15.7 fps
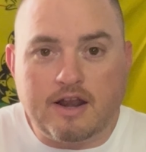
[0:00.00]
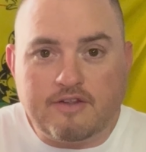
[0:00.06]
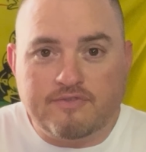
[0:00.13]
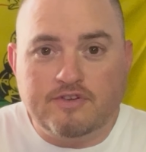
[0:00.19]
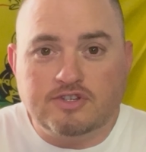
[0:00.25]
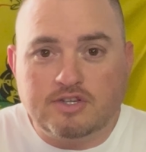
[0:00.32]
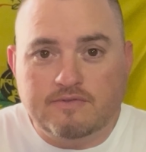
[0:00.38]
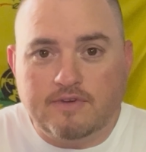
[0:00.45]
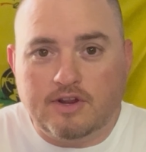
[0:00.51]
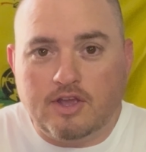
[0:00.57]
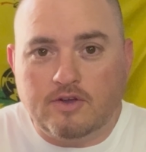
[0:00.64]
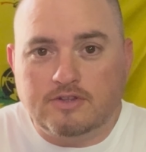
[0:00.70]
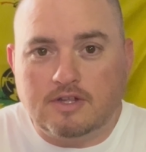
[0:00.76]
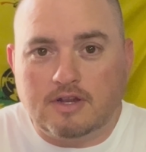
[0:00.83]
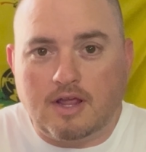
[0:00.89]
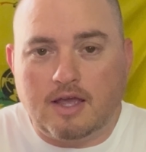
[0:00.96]
a fishing video
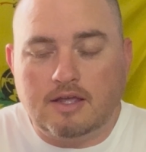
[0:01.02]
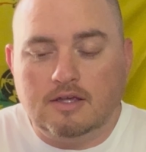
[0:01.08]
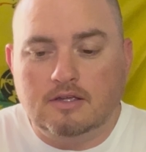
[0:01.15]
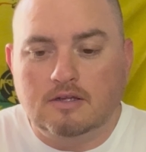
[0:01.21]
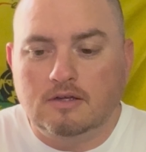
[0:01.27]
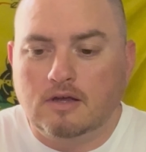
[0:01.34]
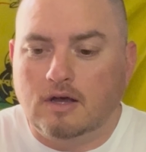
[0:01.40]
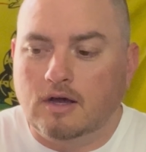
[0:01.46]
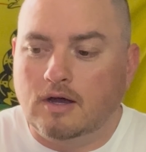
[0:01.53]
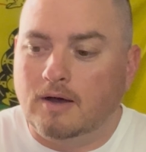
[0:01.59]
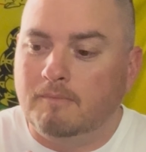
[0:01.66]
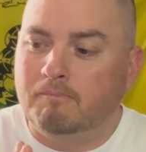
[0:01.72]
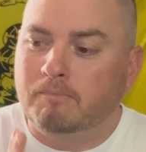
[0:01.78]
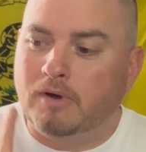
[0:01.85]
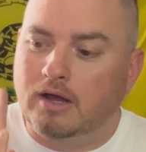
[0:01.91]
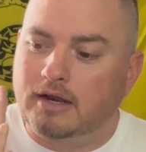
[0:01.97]
today,
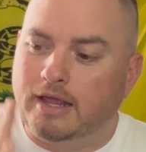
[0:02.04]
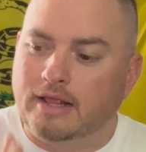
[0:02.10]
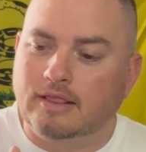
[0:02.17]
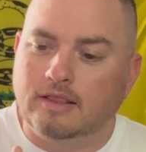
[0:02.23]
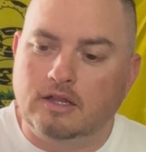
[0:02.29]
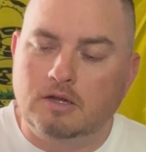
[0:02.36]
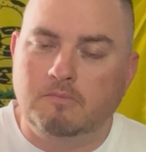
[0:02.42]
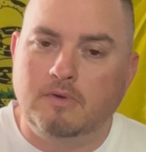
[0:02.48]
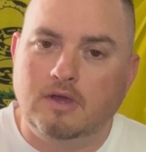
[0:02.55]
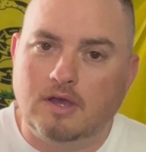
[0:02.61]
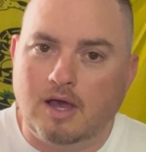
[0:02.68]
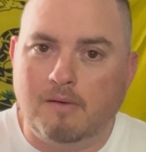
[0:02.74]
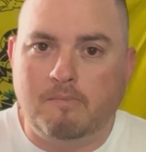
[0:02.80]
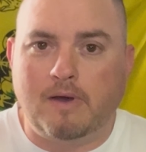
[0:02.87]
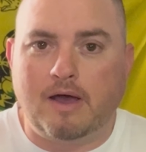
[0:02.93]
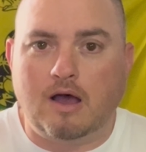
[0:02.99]
but a little bit
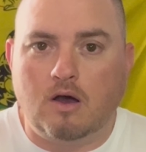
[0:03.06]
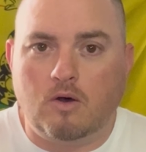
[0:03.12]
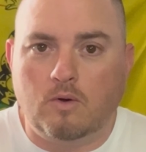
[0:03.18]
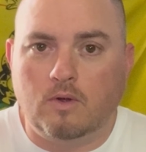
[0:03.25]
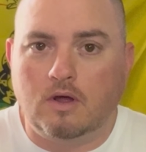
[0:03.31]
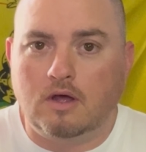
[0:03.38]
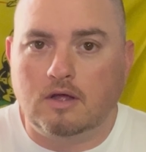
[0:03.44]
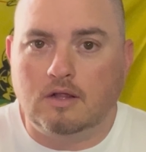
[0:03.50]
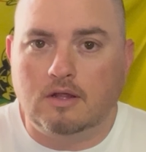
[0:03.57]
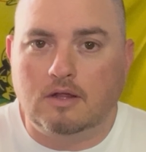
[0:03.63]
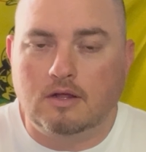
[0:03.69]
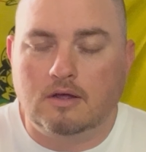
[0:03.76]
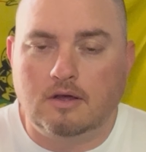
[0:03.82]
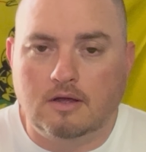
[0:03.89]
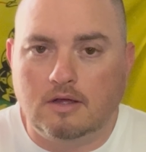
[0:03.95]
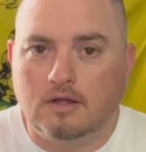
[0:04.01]
about
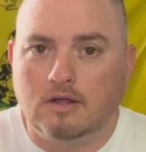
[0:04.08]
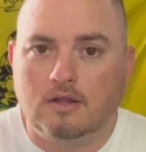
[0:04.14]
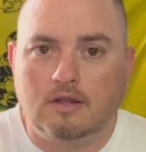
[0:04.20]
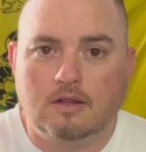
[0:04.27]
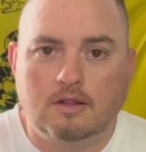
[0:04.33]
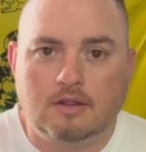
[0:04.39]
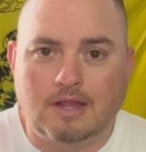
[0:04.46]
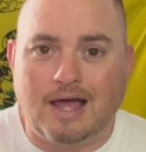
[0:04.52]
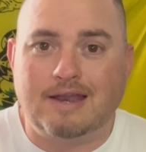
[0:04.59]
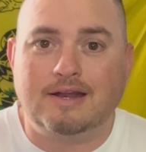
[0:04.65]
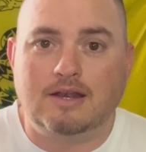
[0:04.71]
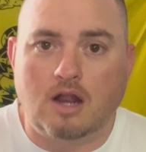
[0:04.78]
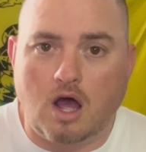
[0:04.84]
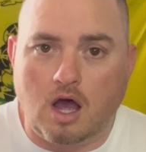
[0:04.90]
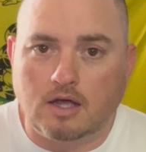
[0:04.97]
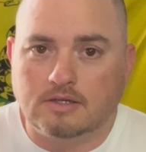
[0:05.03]
lighted
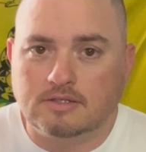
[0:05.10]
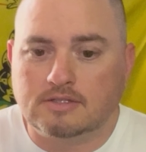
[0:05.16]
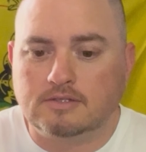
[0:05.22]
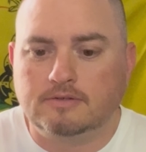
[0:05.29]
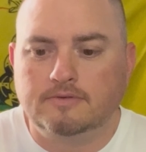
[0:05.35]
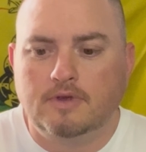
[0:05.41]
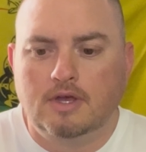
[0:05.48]
nocks.